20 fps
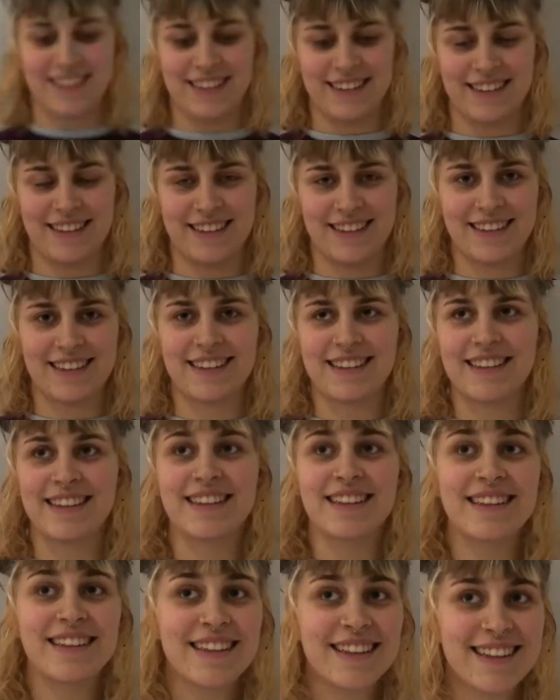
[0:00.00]
Yeah, it's
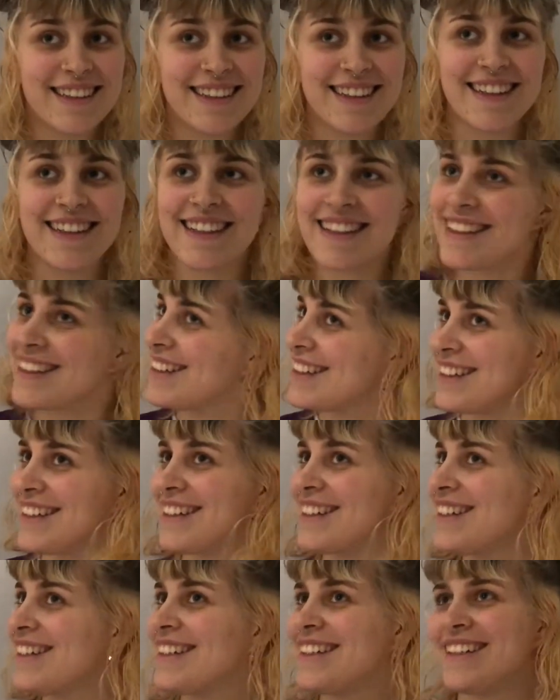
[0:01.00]
literally just like
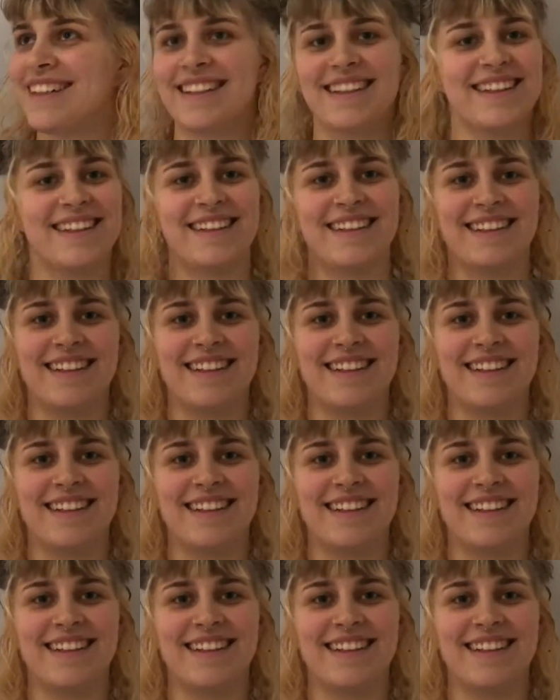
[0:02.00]
here or.